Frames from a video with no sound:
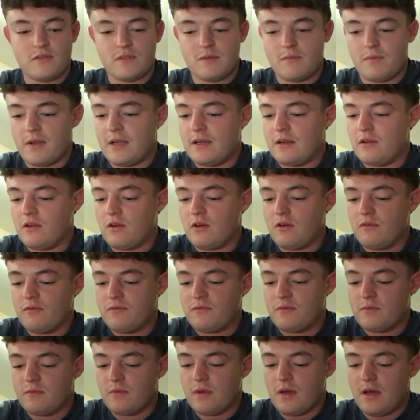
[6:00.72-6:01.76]
playing a lot
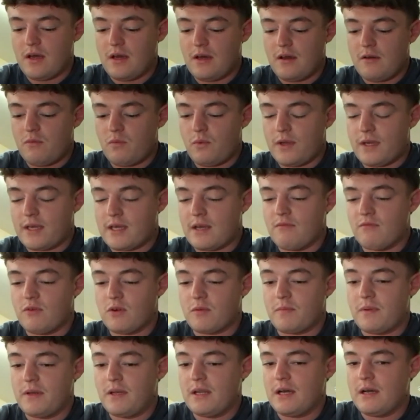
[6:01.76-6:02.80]
of weekend
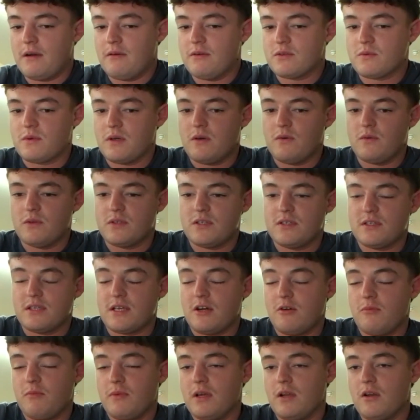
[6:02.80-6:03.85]
rugby now as well, which has
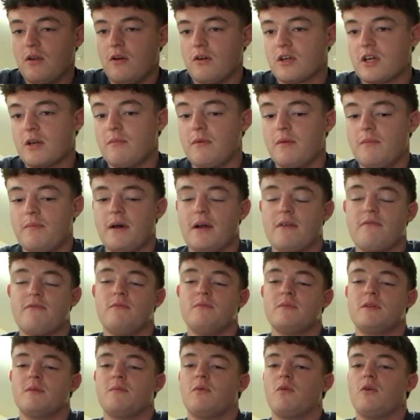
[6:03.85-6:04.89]
helped me a lot coming back
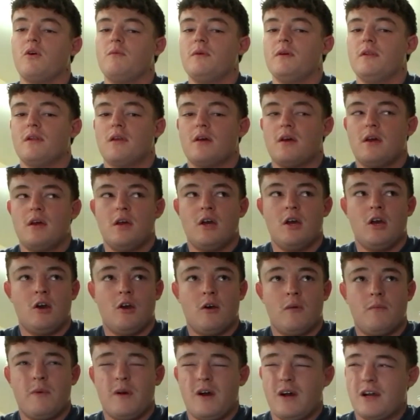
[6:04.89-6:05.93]
from deployment.
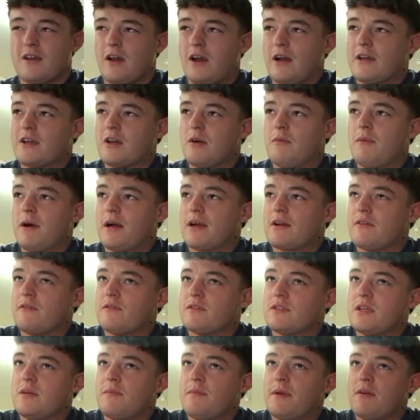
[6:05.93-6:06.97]
But I come back
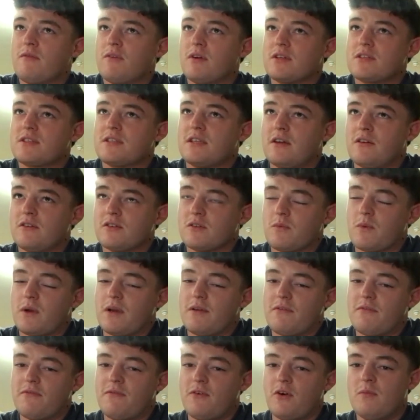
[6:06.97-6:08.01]
obviously a bit rusty. I was
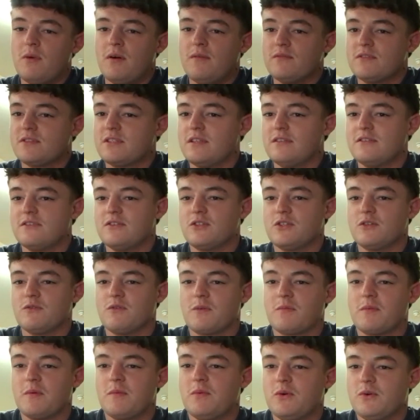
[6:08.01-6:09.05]
away for 4 months, didn't touch a
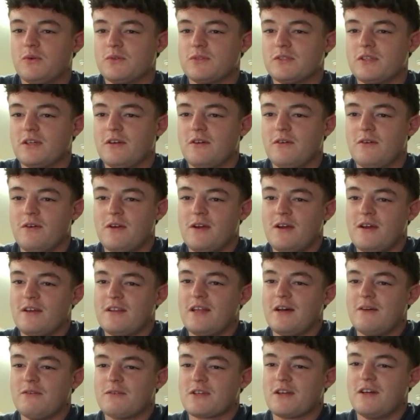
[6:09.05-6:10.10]
rugby ball, so
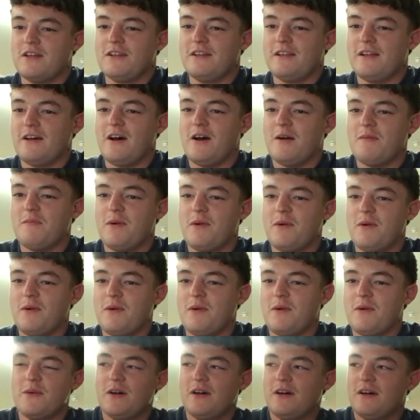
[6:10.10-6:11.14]
that was kind of the hard
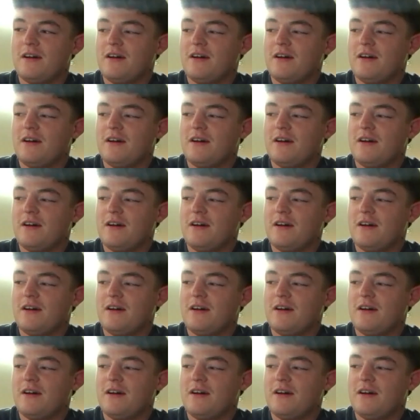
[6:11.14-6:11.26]
part. But